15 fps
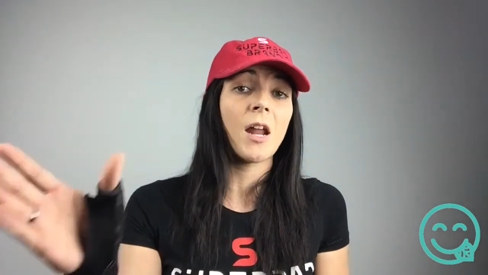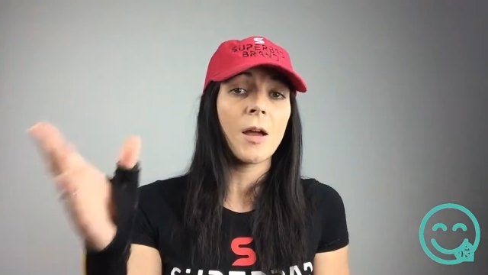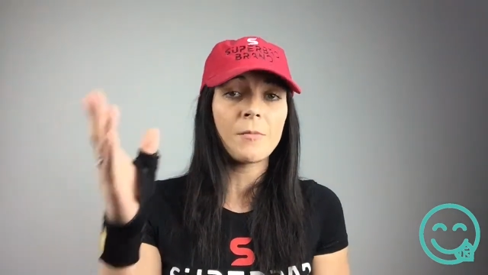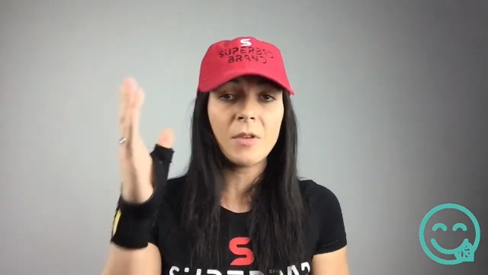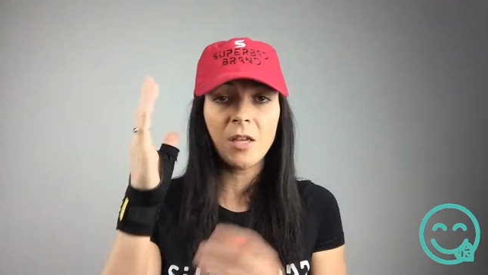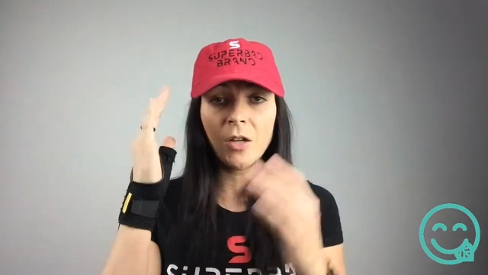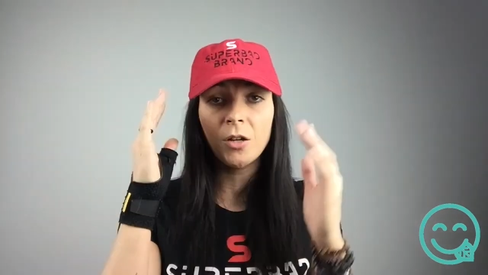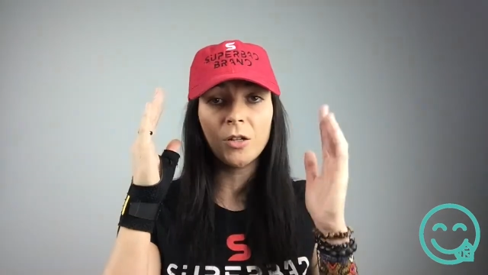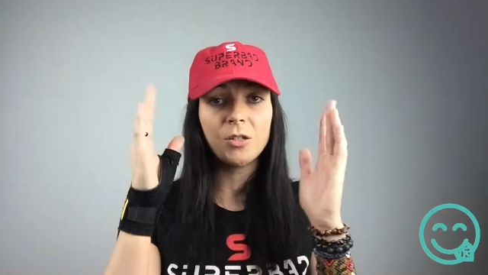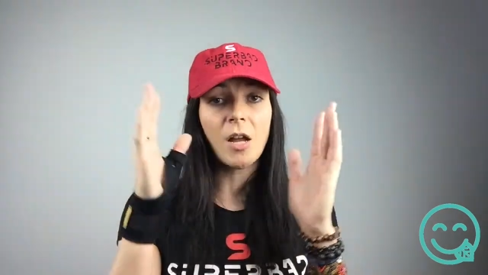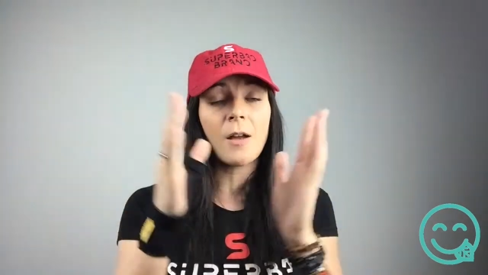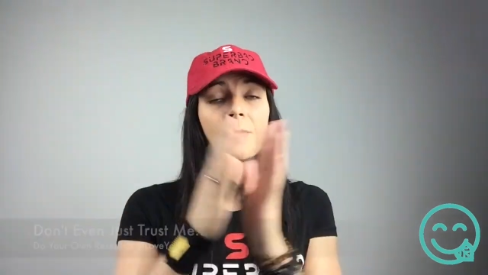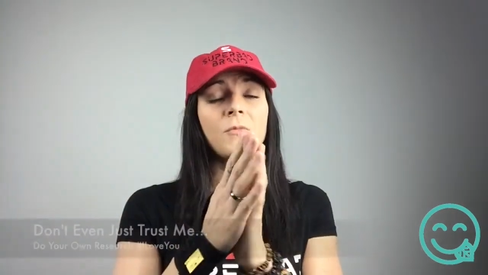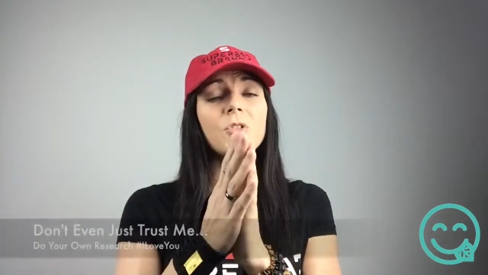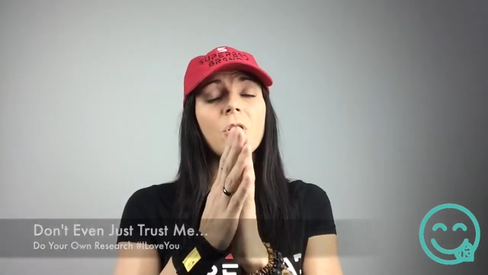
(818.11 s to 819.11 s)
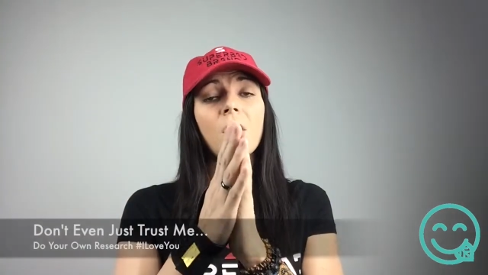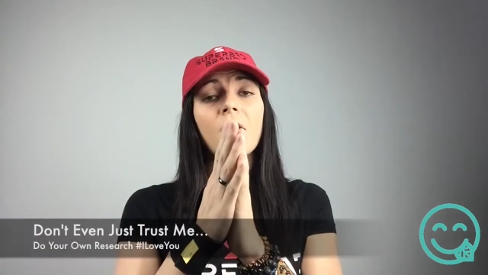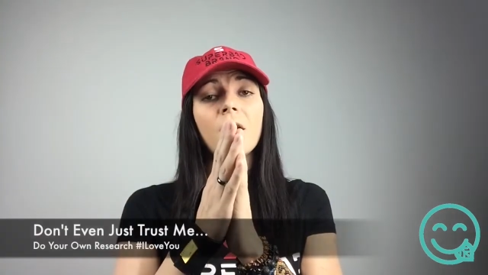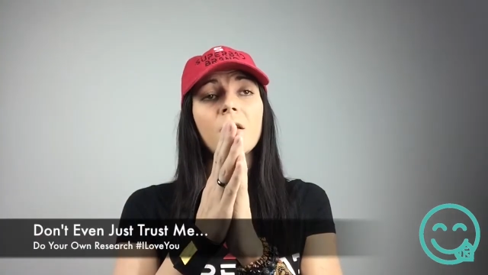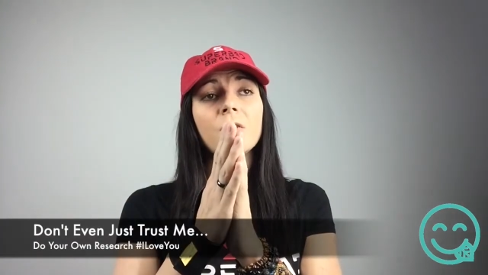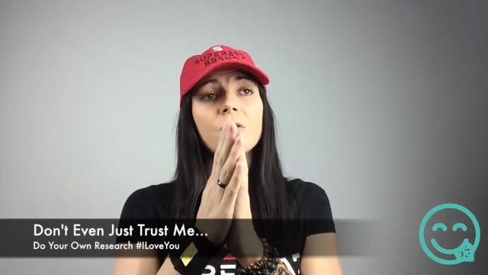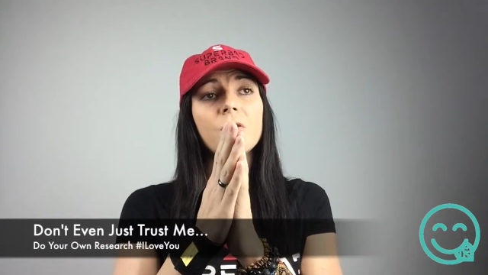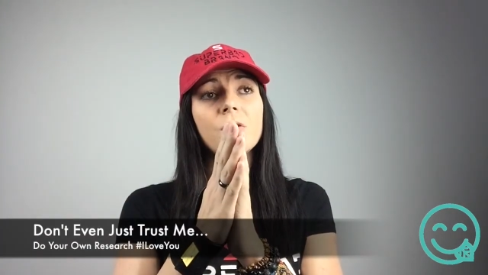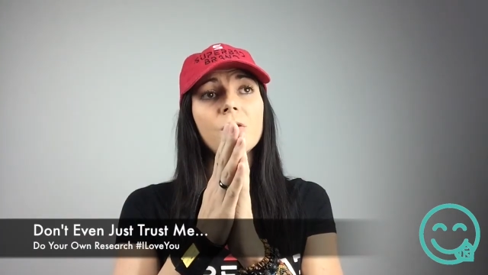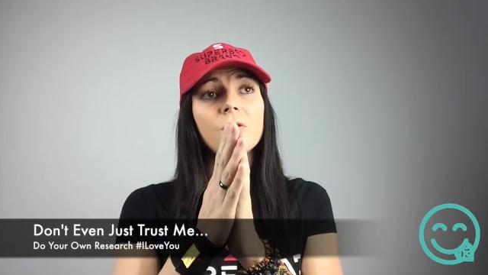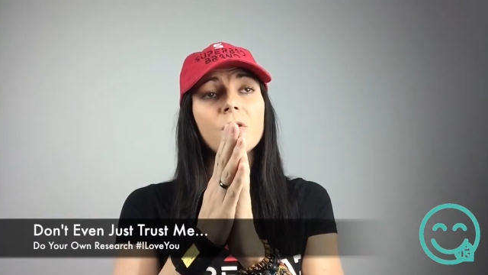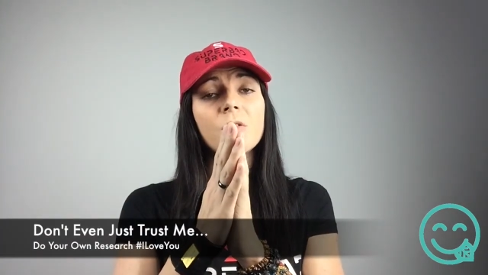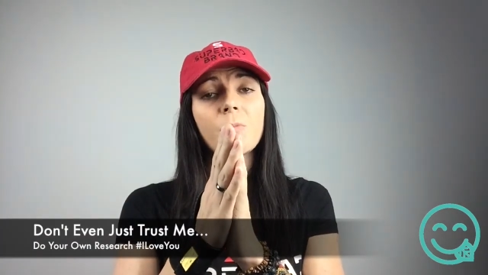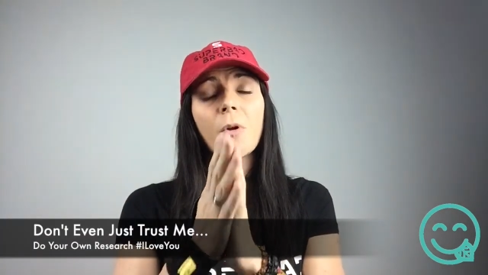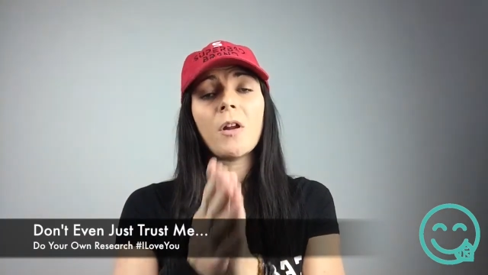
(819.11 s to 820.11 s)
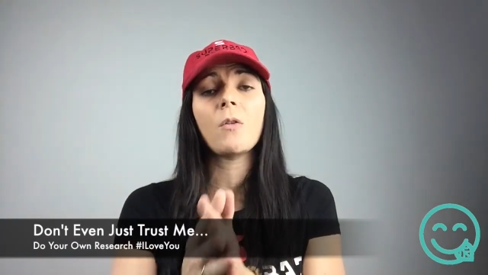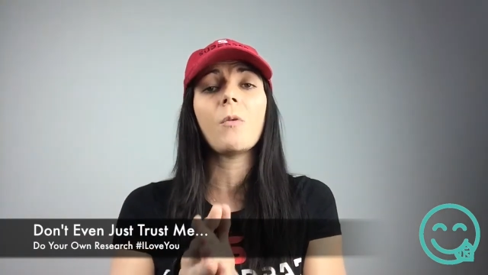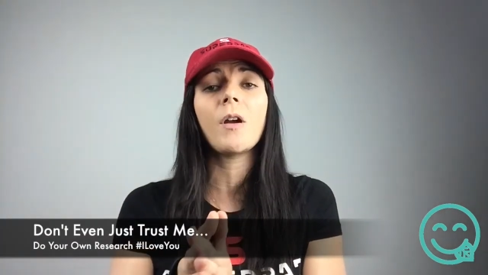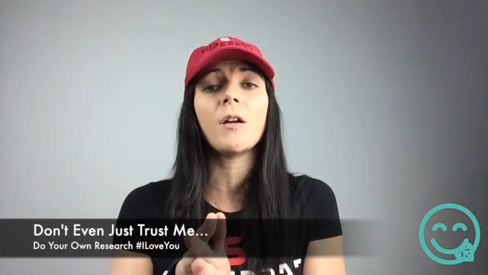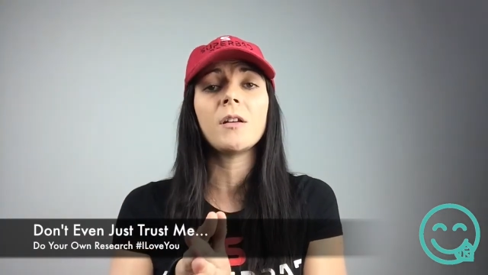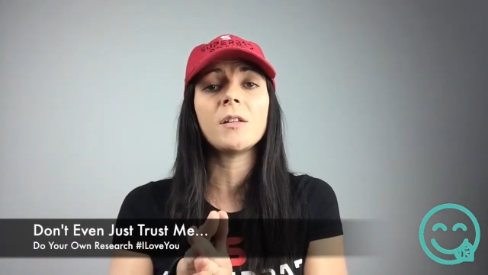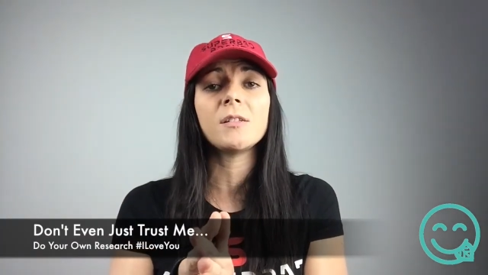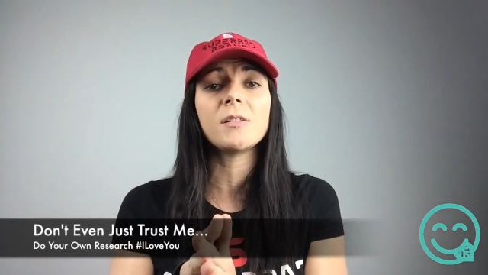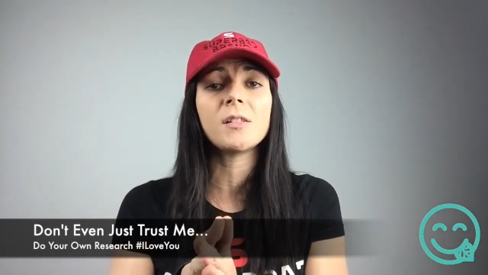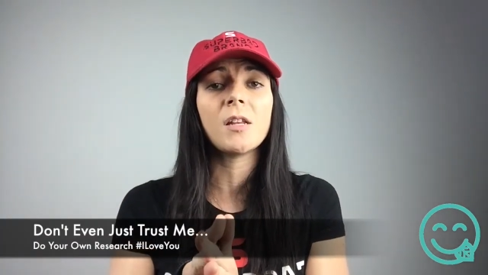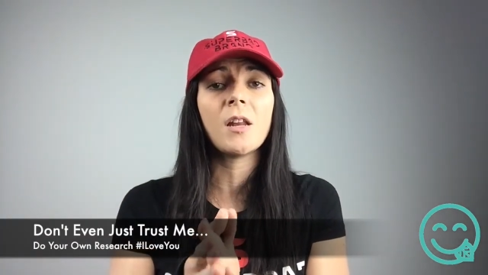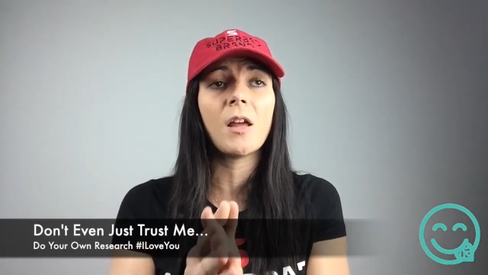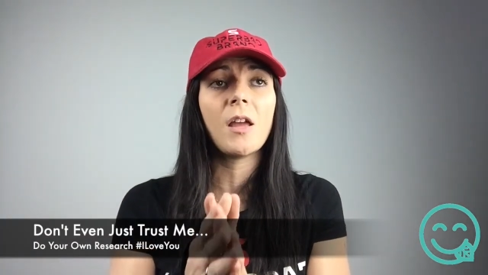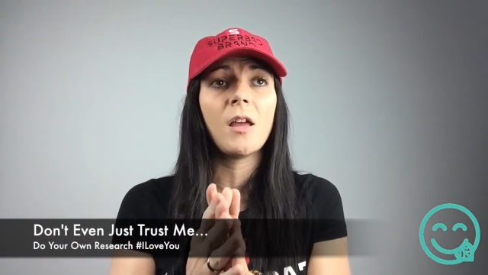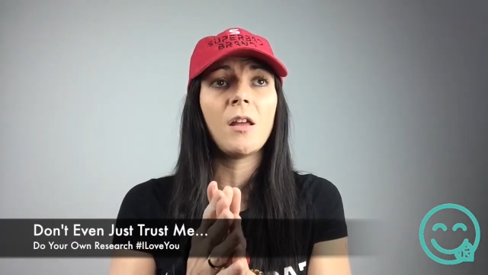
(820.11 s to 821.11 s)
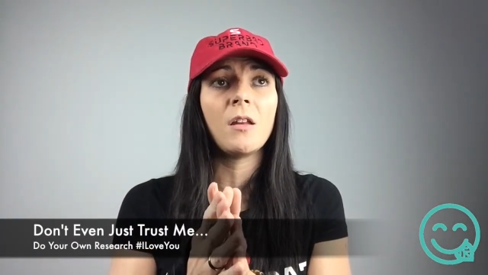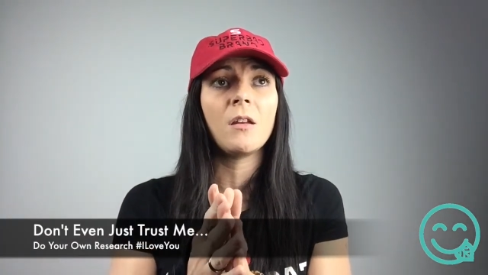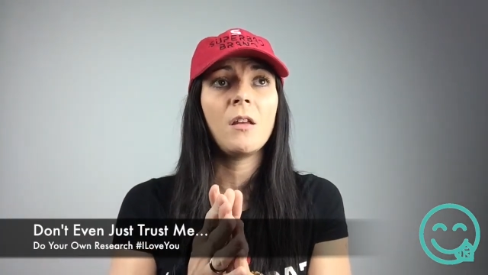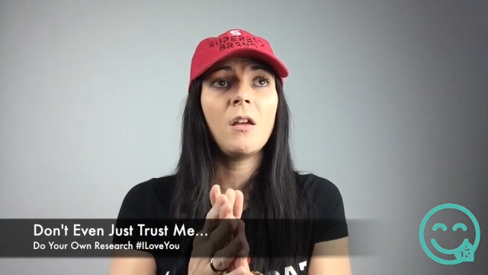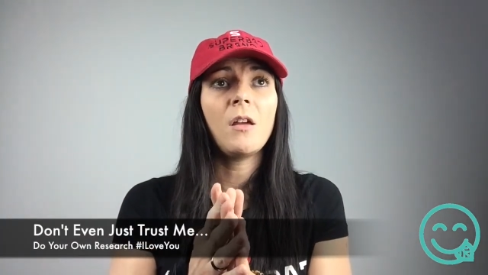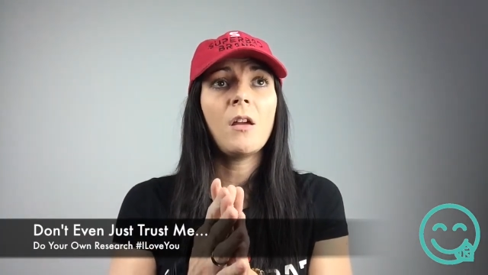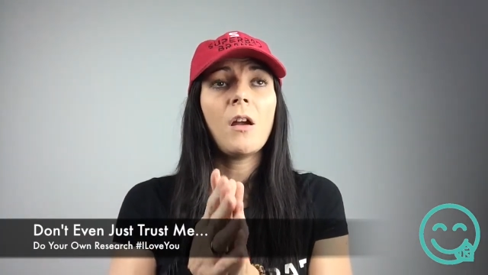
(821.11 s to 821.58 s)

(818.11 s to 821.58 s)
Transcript: I'm trying to spread awareness and